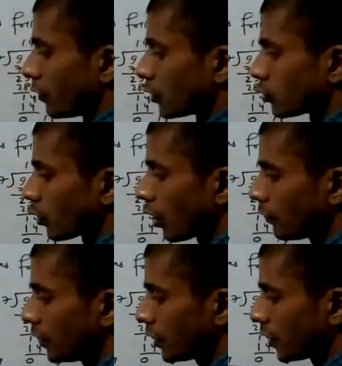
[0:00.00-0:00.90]
We will
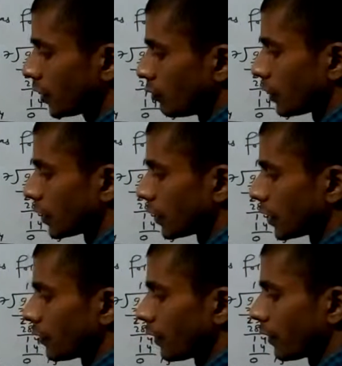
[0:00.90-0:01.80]
solve it. We will
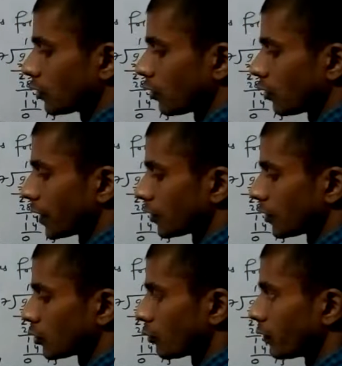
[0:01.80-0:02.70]
get the value of
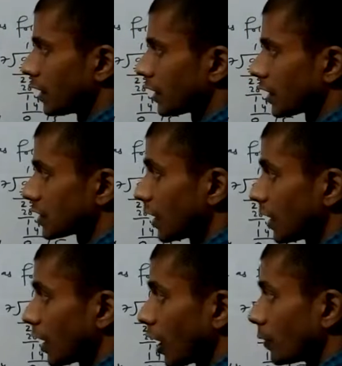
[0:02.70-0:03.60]
n. So we will
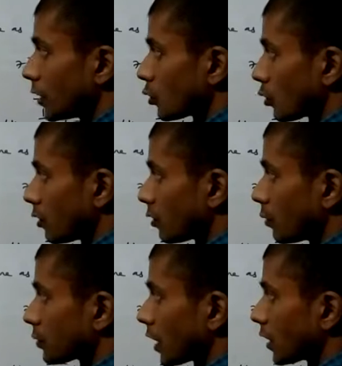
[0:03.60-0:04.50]
understand how many total
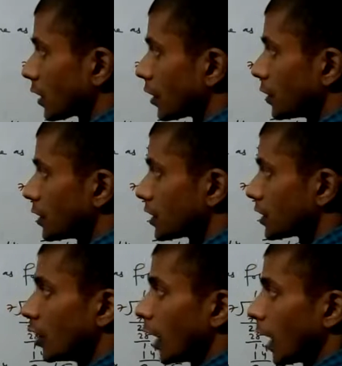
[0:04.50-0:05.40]
terms are there.
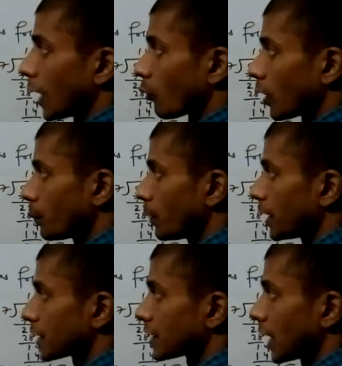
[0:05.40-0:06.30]
Means at what
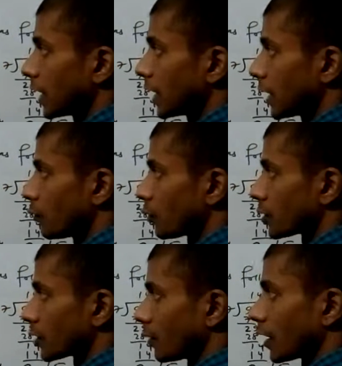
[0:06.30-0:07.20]
place 994
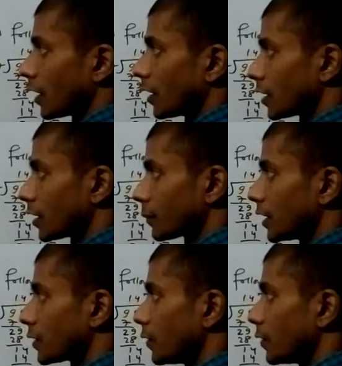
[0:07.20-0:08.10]
is coming, 100th
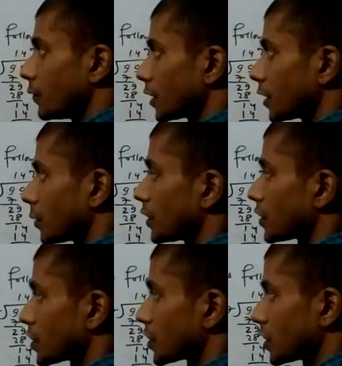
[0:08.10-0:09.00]
place, 50th
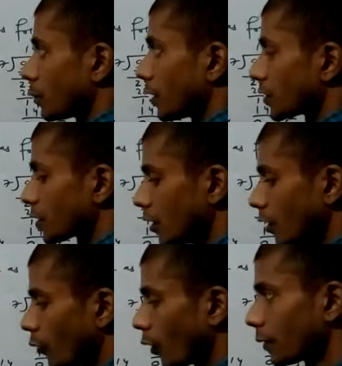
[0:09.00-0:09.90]
place, 60th place,
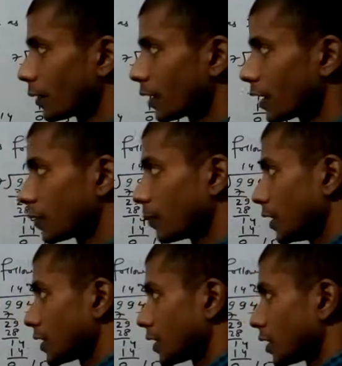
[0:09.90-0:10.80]
whatever the
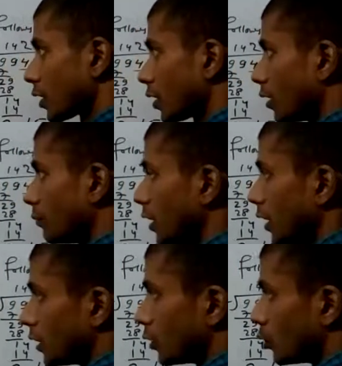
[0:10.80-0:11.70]
place it will
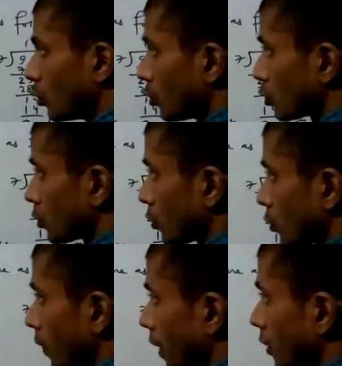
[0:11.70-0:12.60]
come.
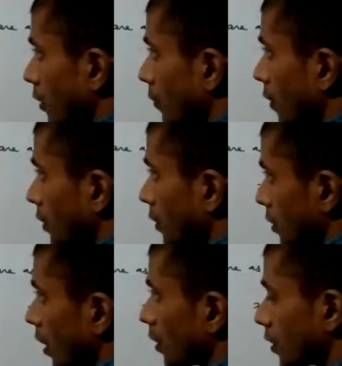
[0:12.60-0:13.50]
Those many
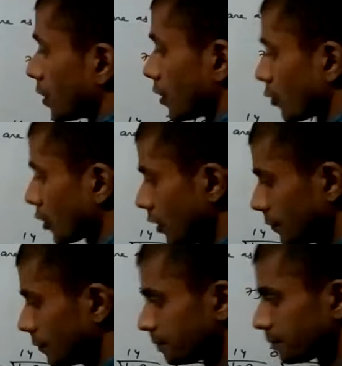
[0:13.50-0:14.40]
numbers are there.
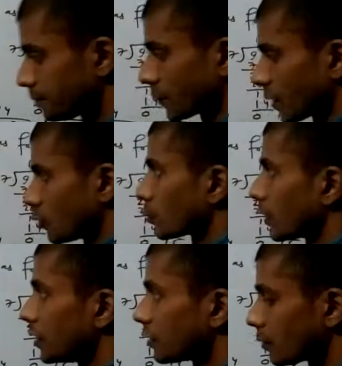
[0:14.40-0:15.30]
Okay,
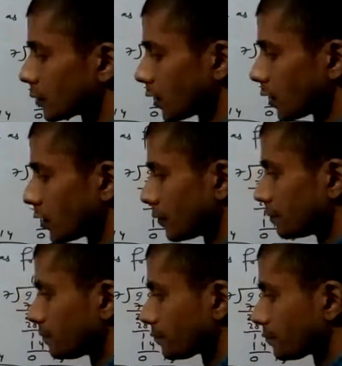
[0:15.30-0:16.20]
those many terms are there.